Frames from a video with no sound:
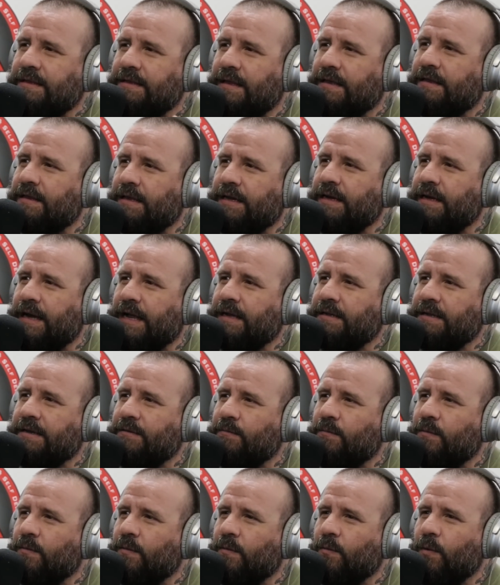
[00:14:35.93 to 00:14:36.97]

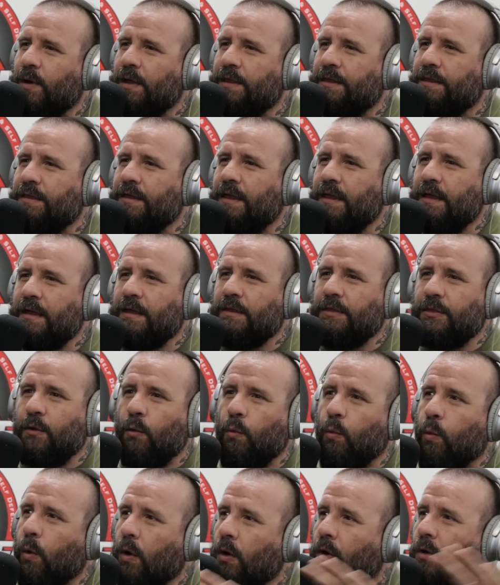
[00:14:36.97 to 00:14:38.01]
disconnected with the
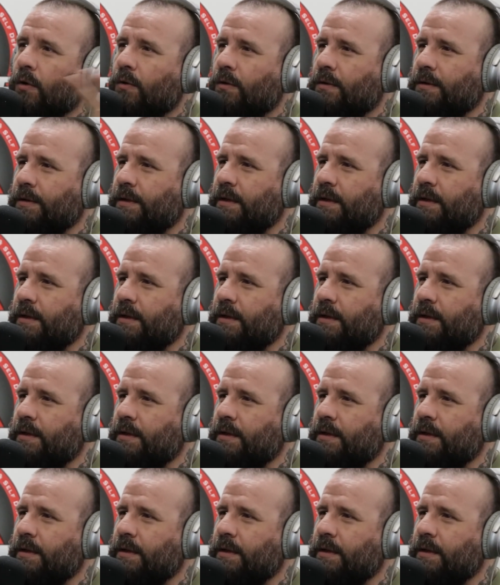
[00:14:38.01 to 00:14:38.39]
world.